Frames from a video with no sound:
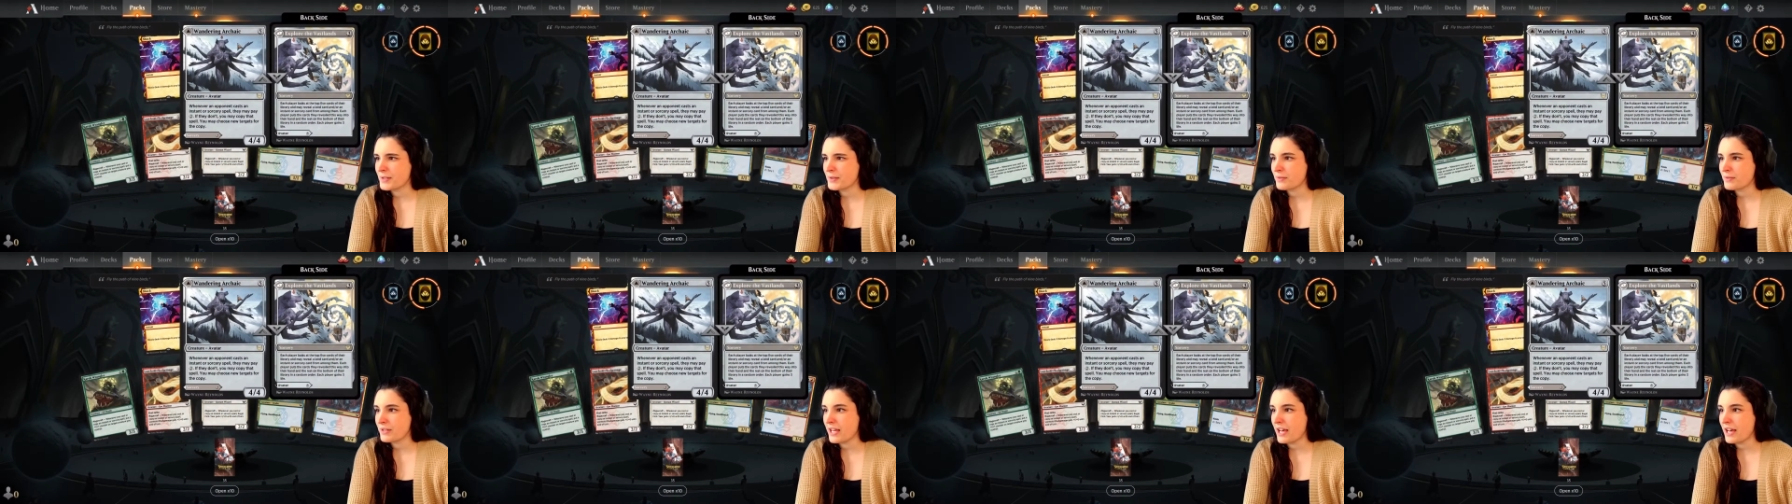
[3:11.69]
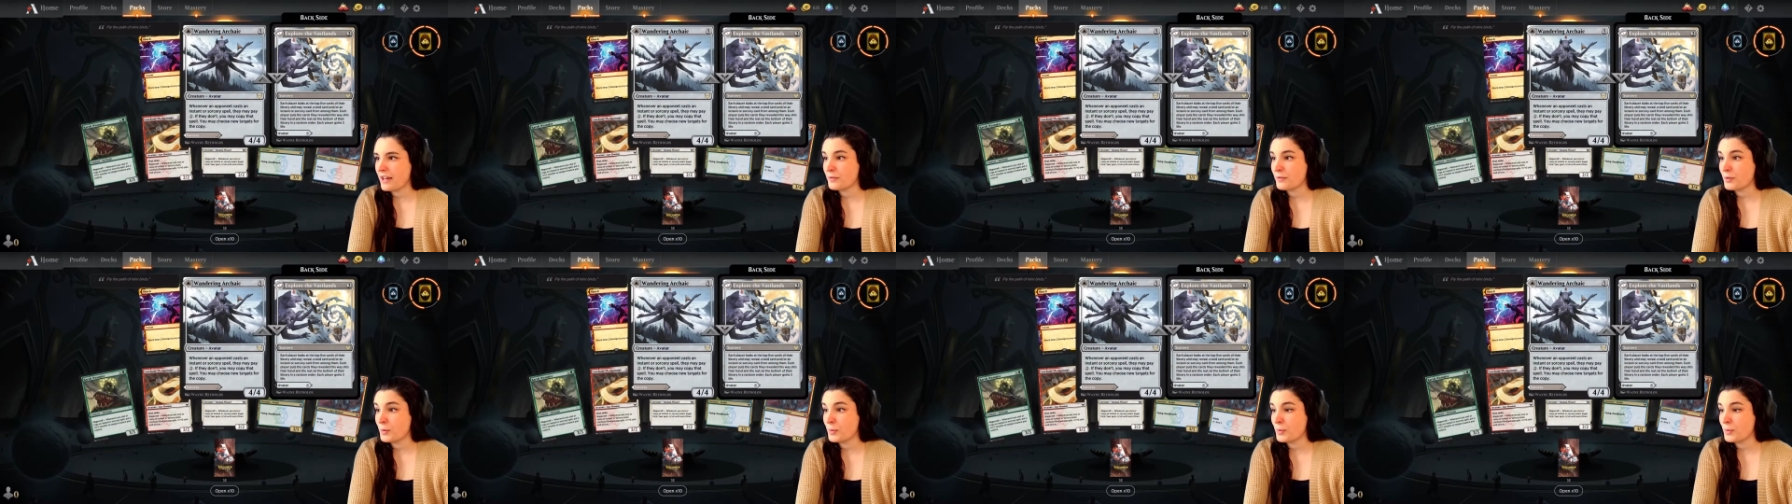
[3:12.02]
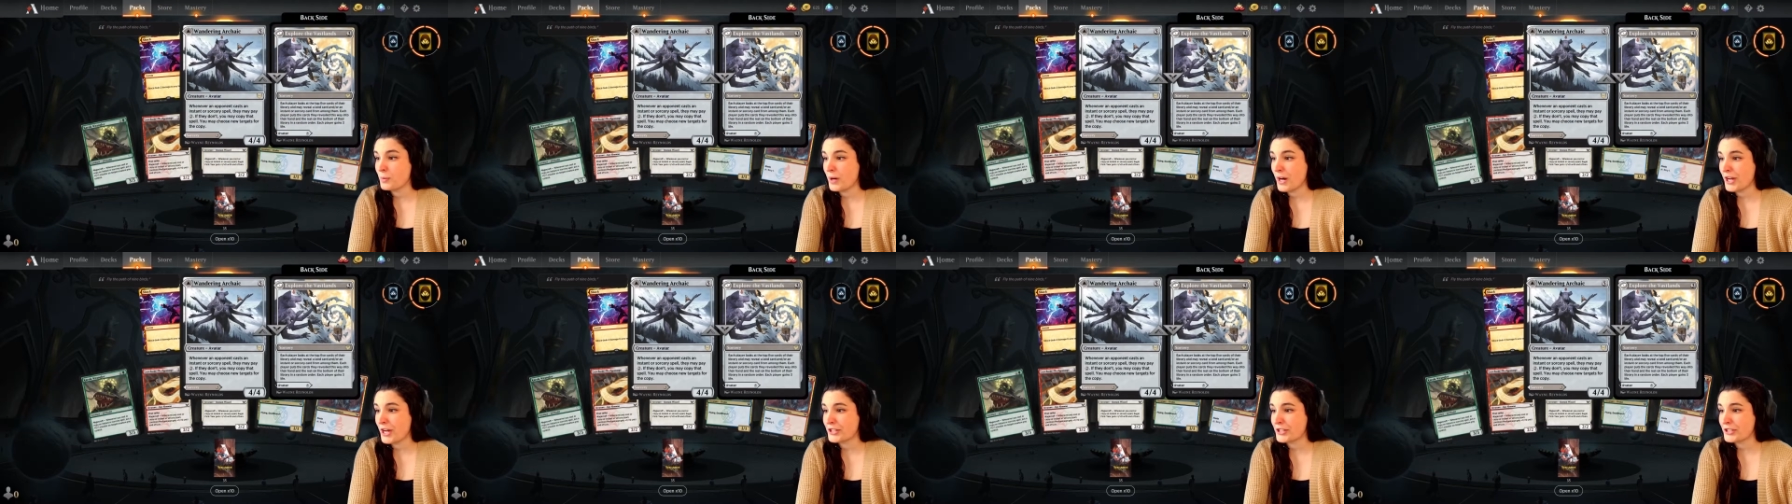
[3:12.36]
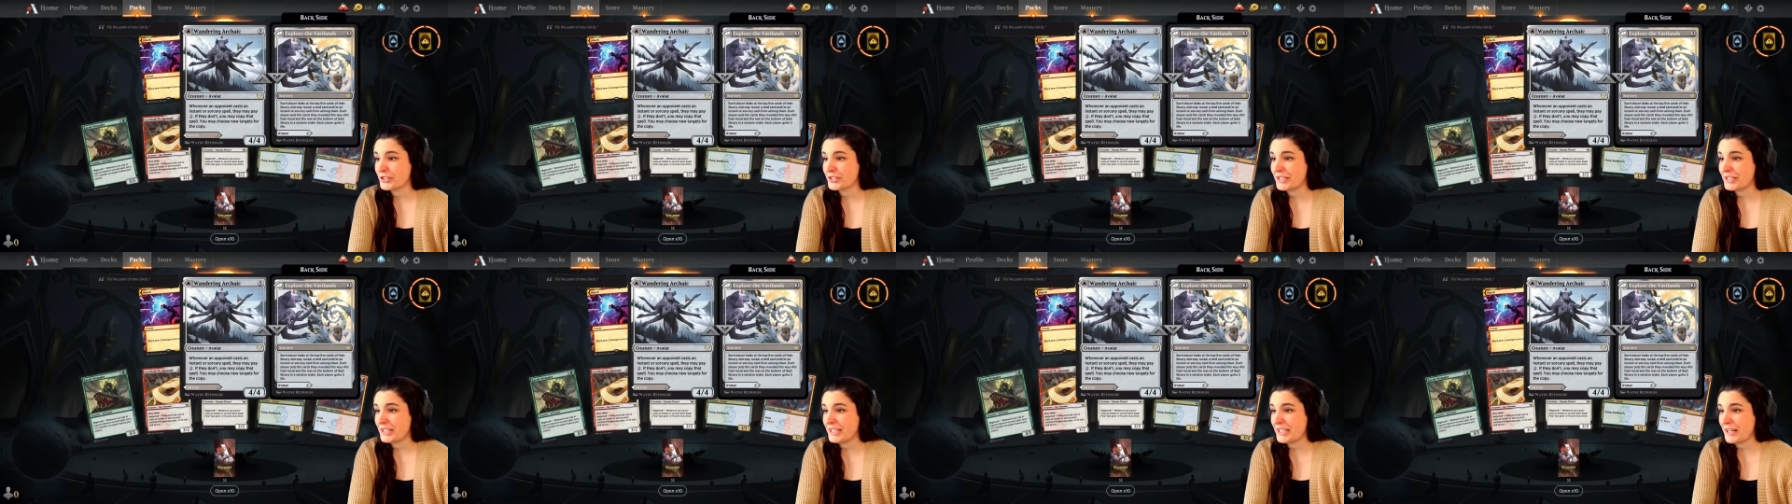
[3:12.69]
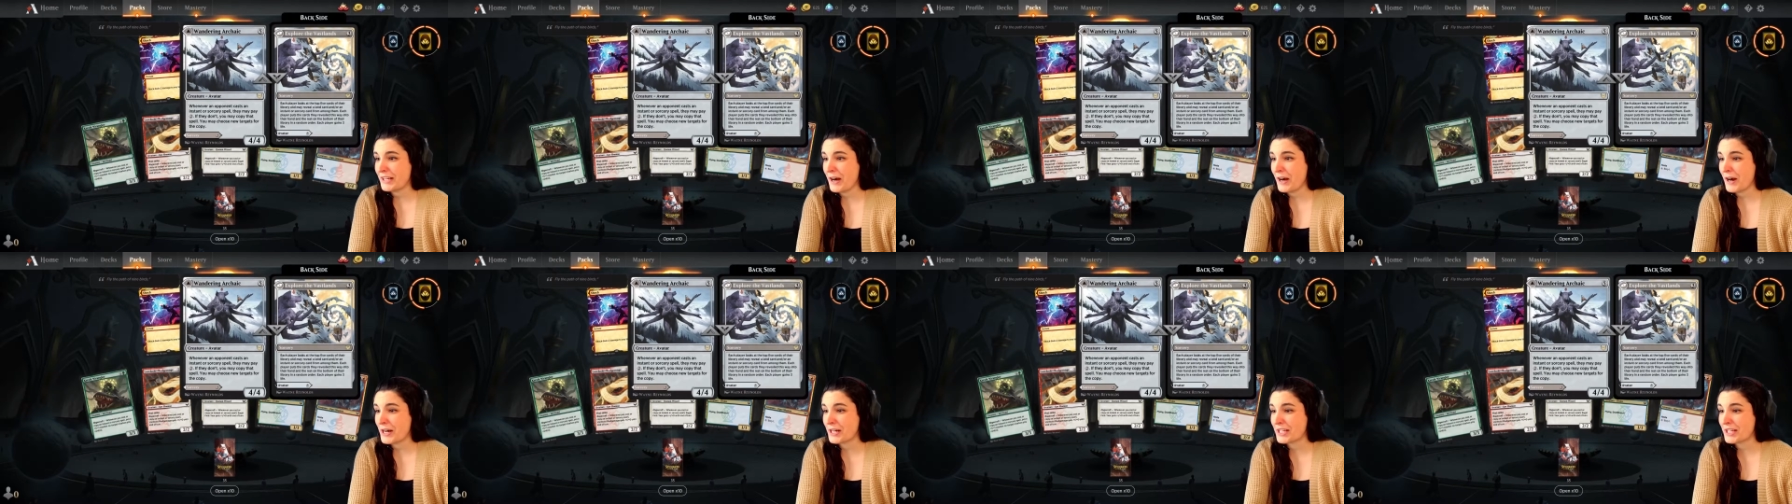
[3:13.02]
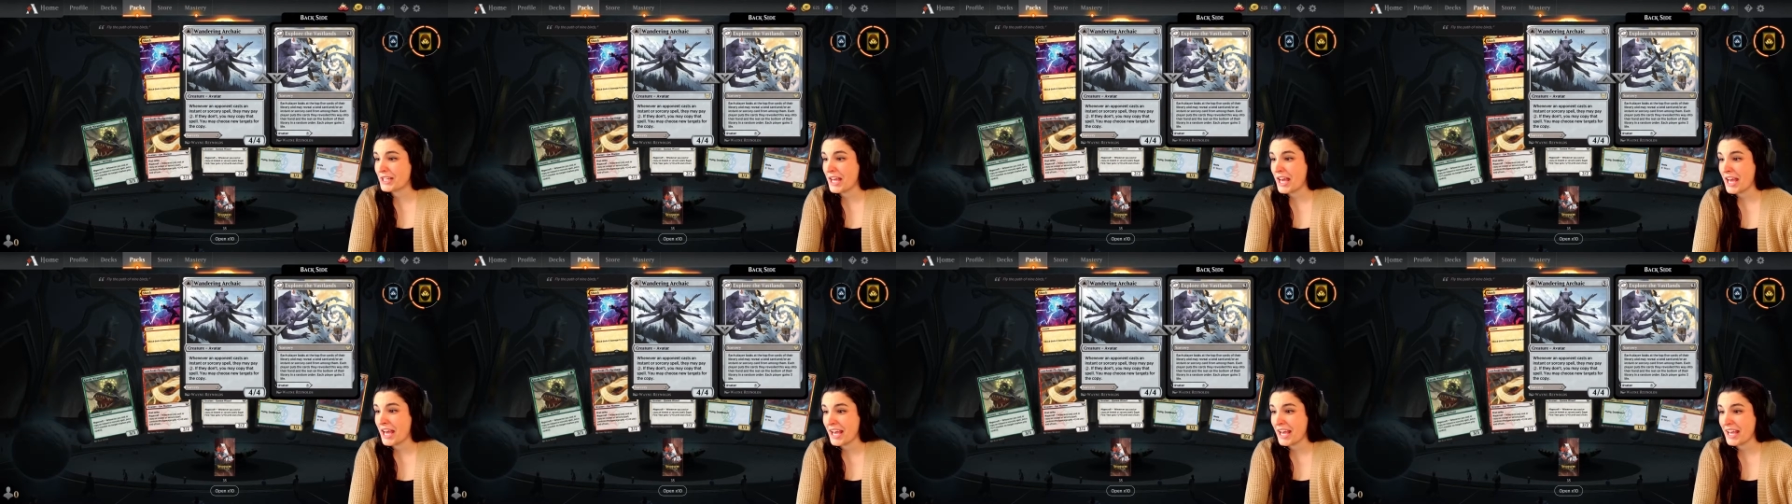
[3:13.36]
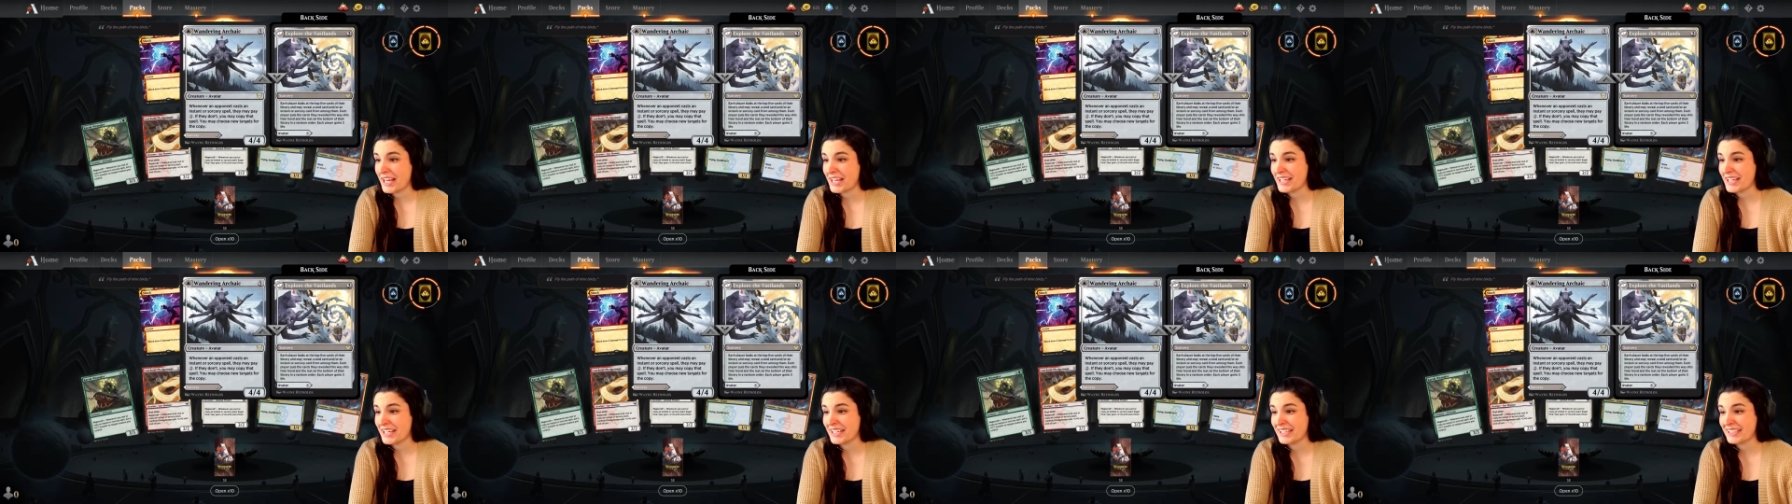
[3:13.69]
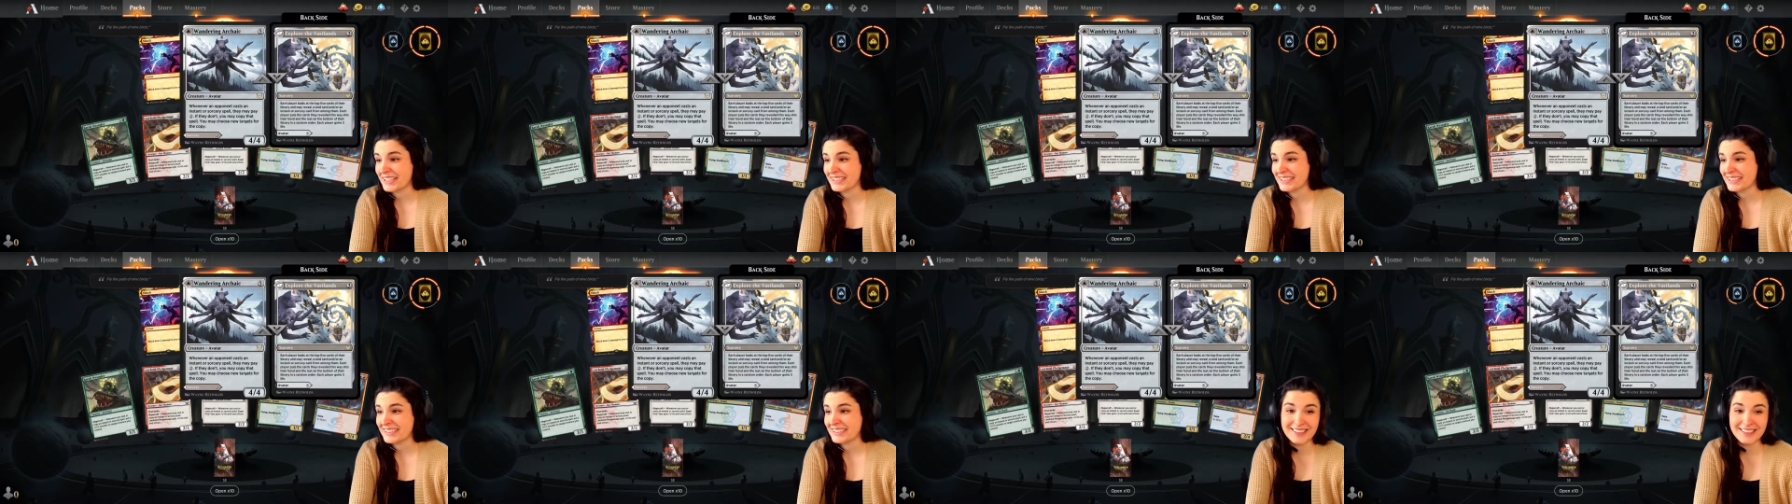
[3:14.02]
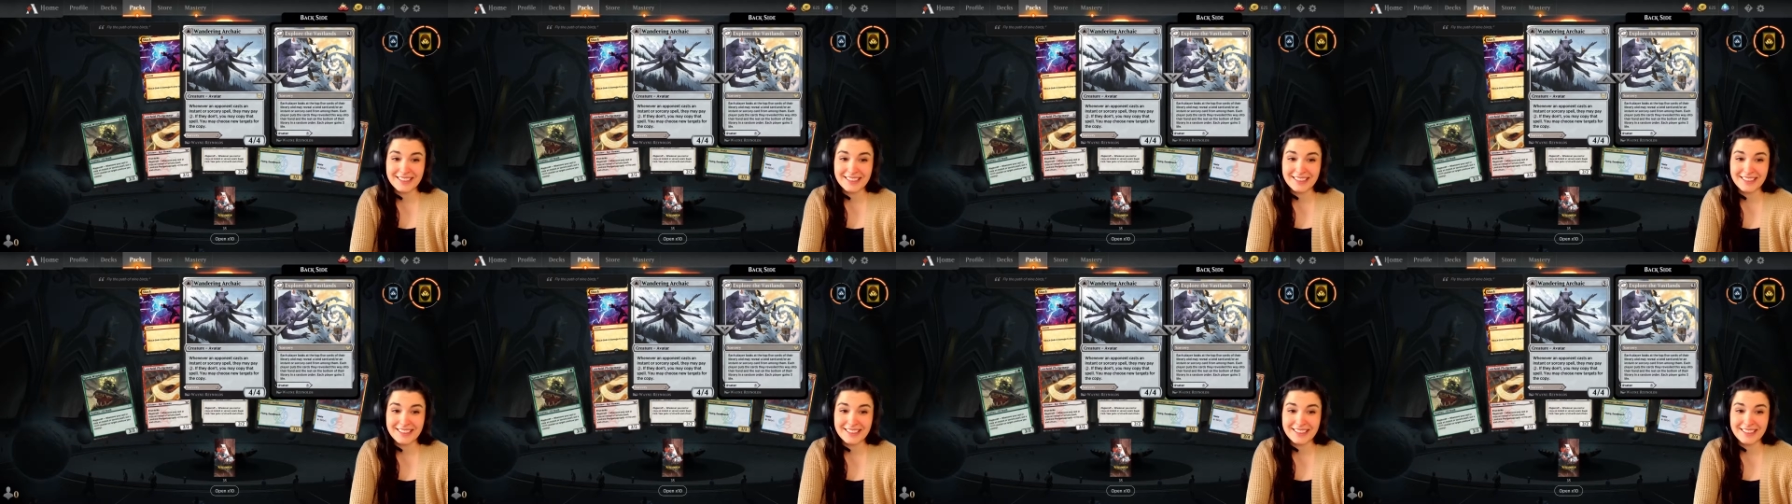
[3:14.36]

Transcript: We have Wandering Archaic.